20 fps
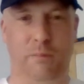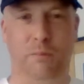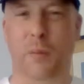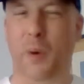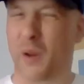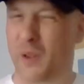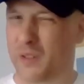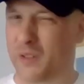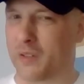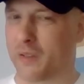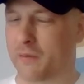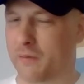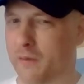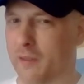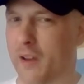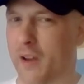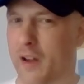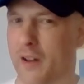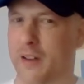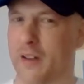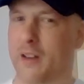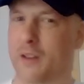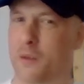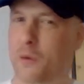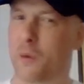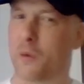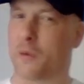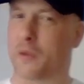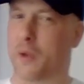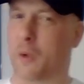but I need
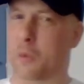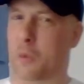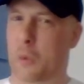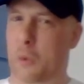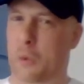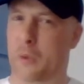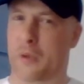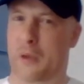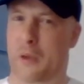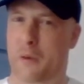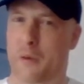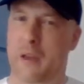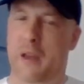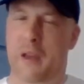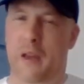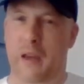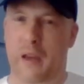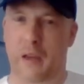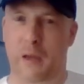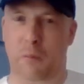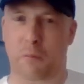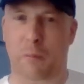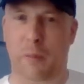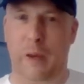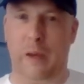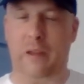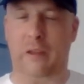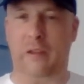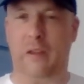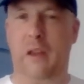to also warn you in a
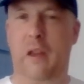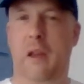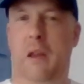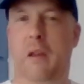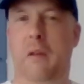bit